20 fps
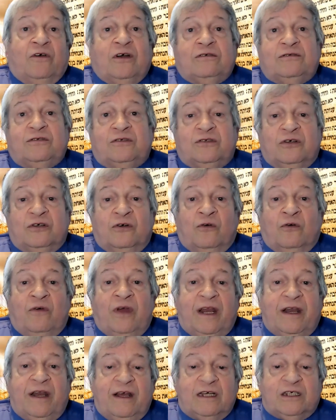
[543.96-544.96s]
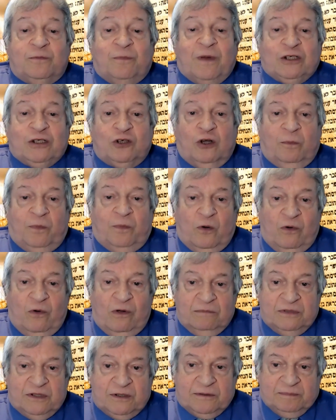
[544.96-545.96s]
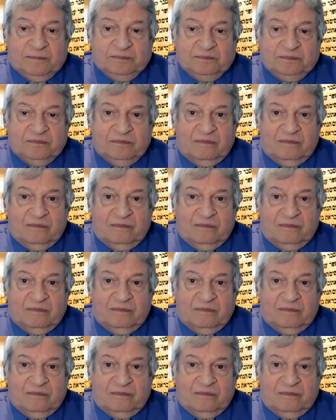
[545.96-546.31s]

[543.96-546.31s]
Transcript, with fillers: First, reading special poems.